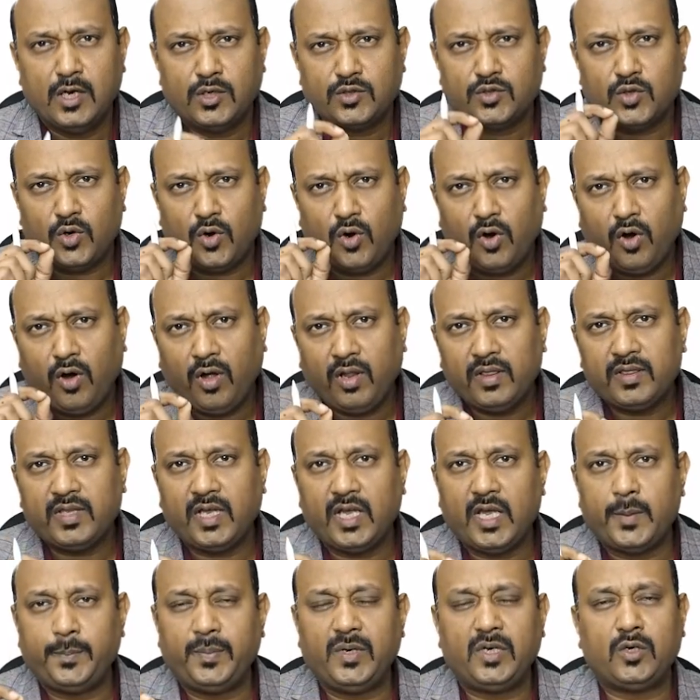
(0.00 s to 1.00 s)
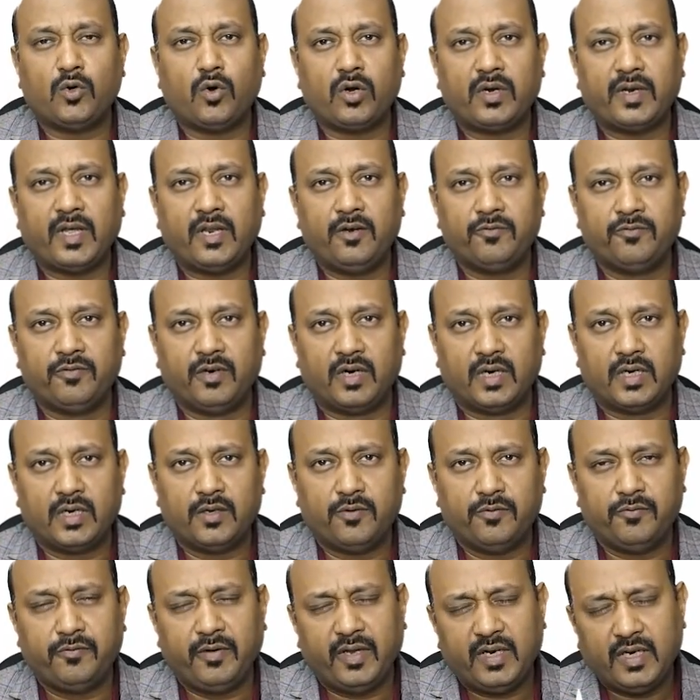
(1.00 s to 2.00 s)
So all the epicondyle word,
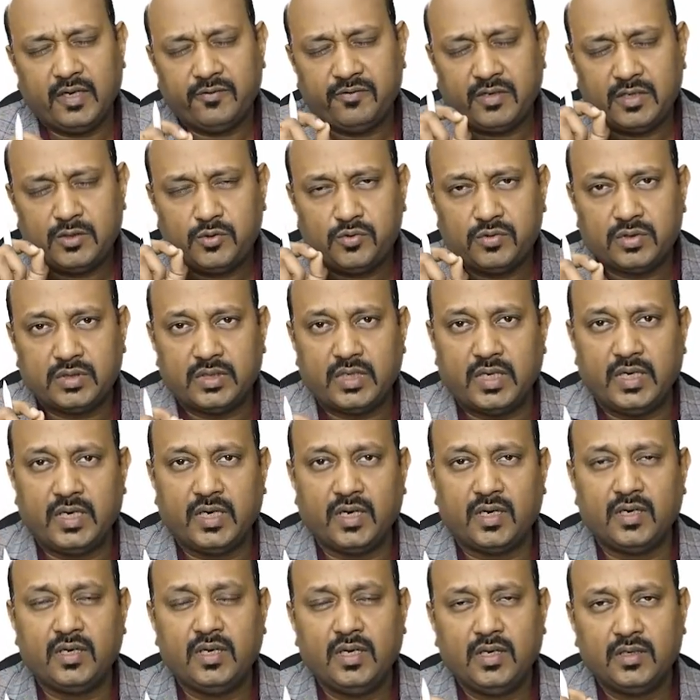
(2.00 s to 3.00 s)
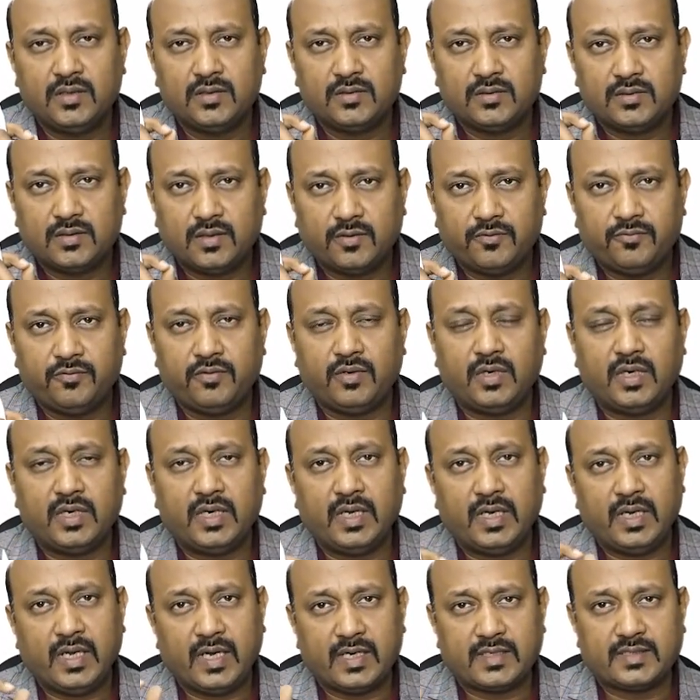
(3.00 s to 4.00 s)
whenever you hear the word
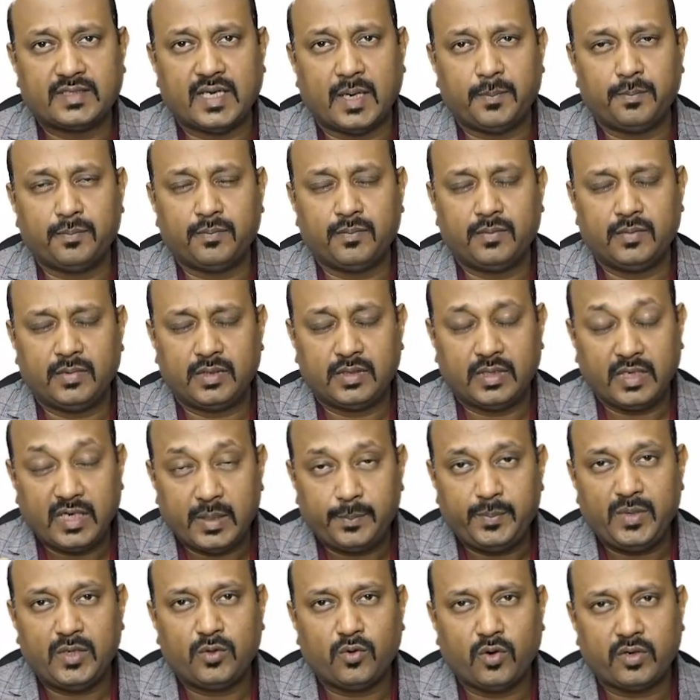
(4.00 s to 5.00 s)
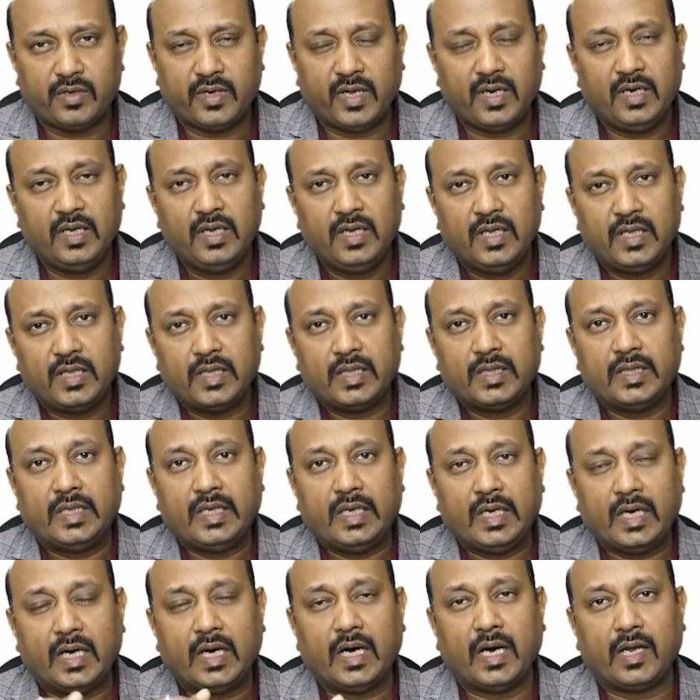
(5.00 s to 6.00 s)
epicondyle,
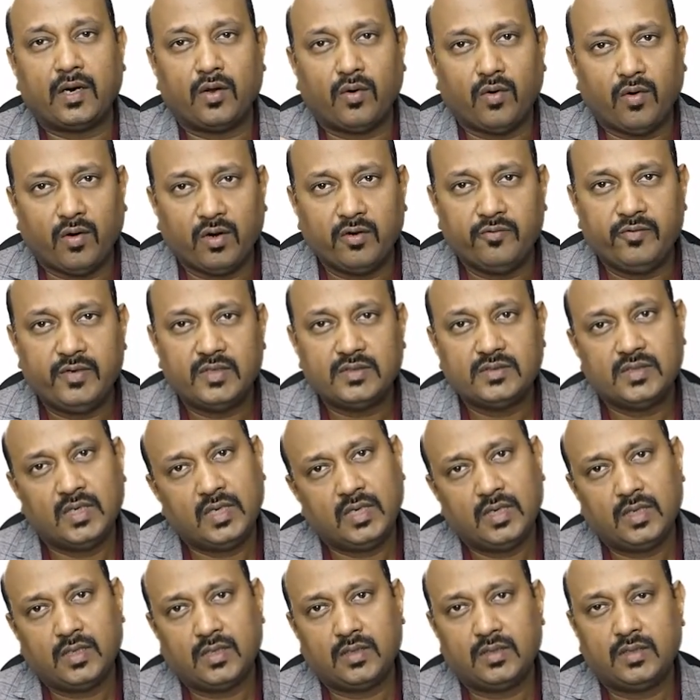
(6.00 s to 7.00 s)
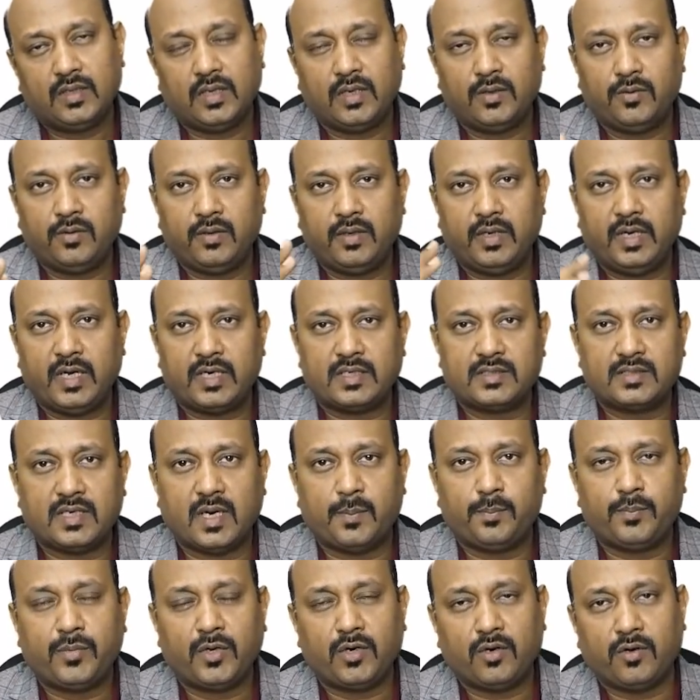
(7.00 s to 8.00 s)
they are always the
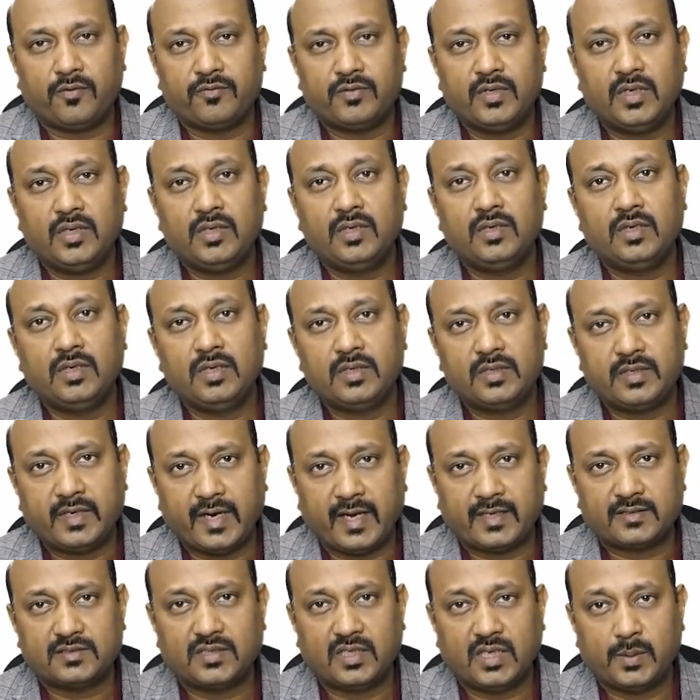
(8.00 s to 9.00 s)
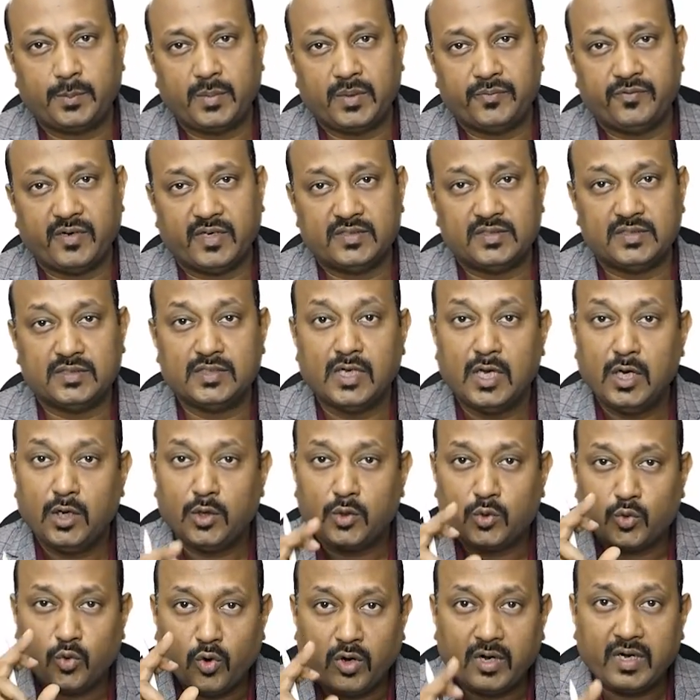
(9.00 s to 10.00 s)
example of the traction epiphysis.
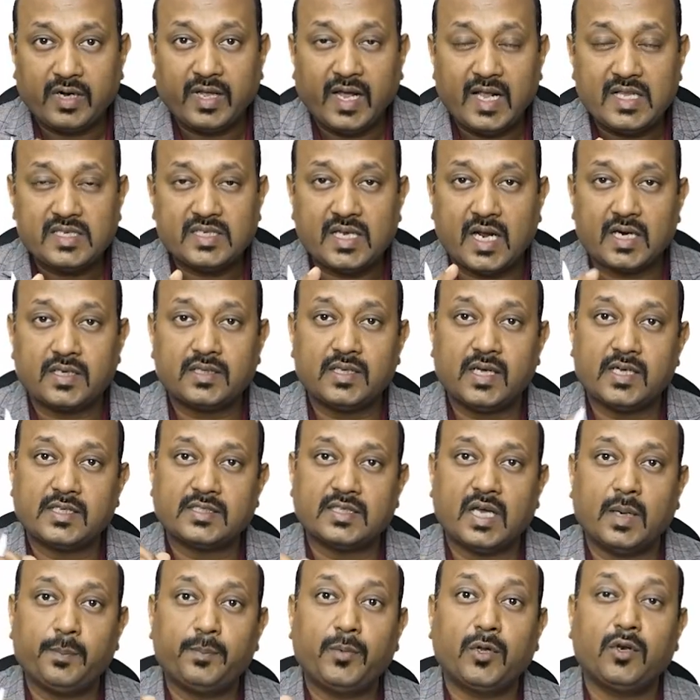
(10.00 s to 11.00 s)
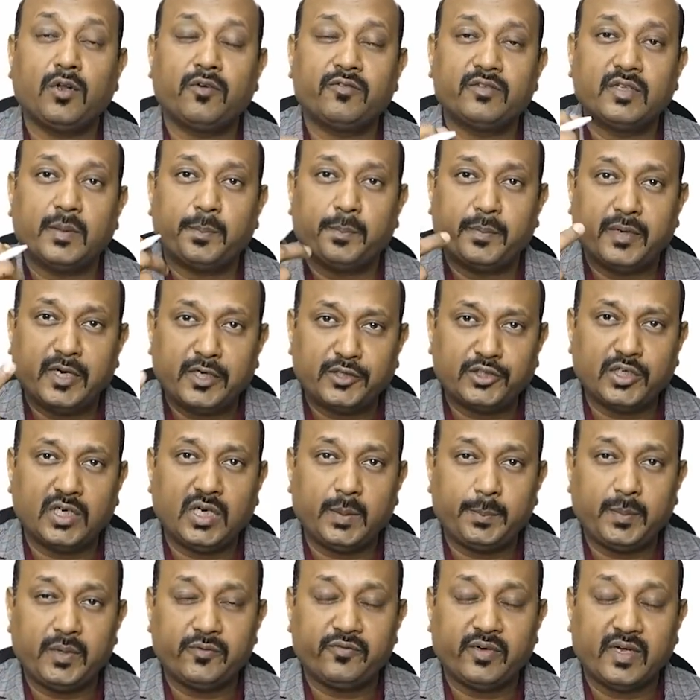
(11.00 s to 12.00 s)
Condyles are the example of the pressure
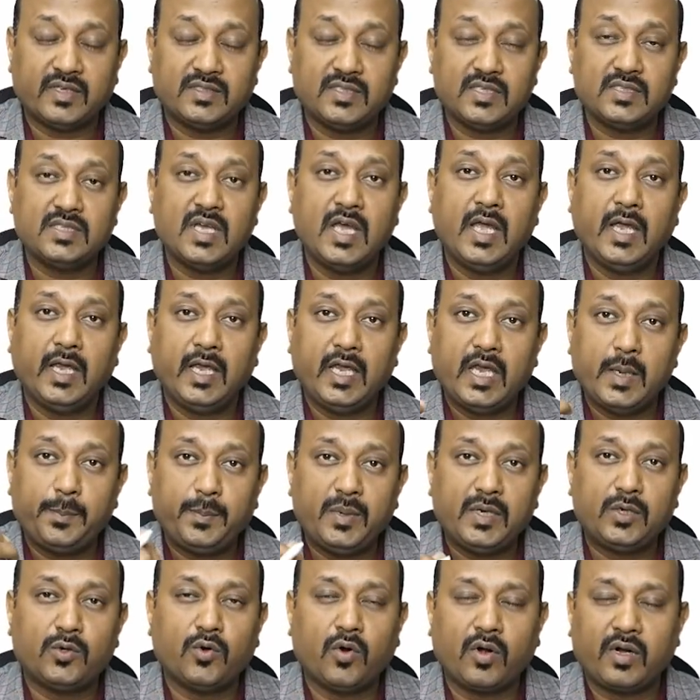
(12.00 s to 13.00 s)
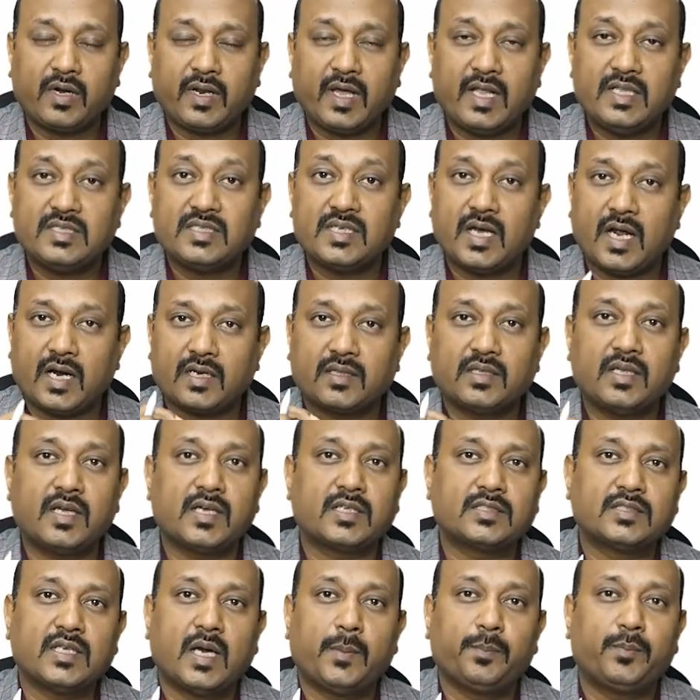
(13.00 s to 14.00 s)
epiphysis. Epicondyles are the
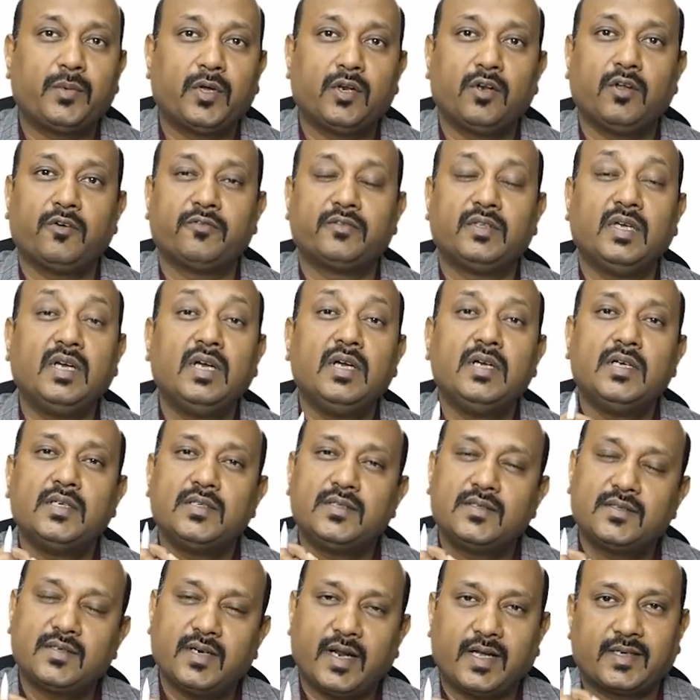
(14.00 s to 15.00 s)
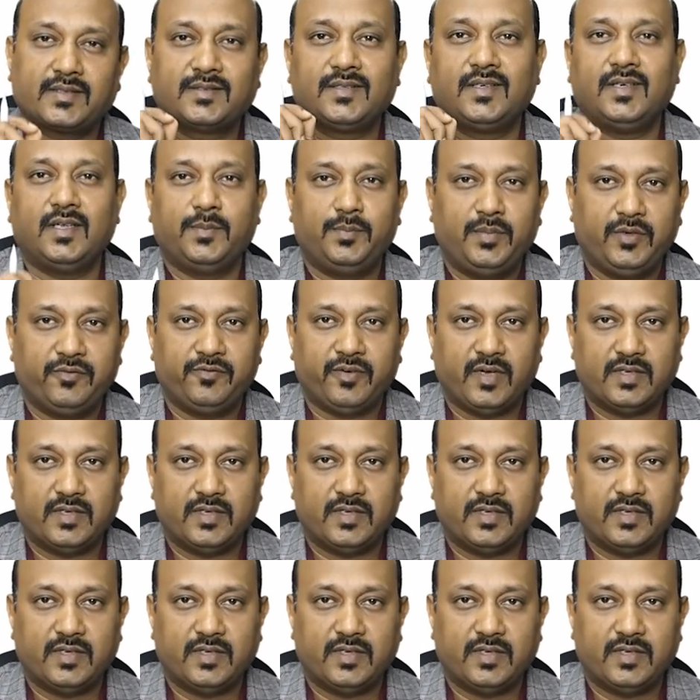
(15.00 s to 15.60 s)
example of the traction epiphysis.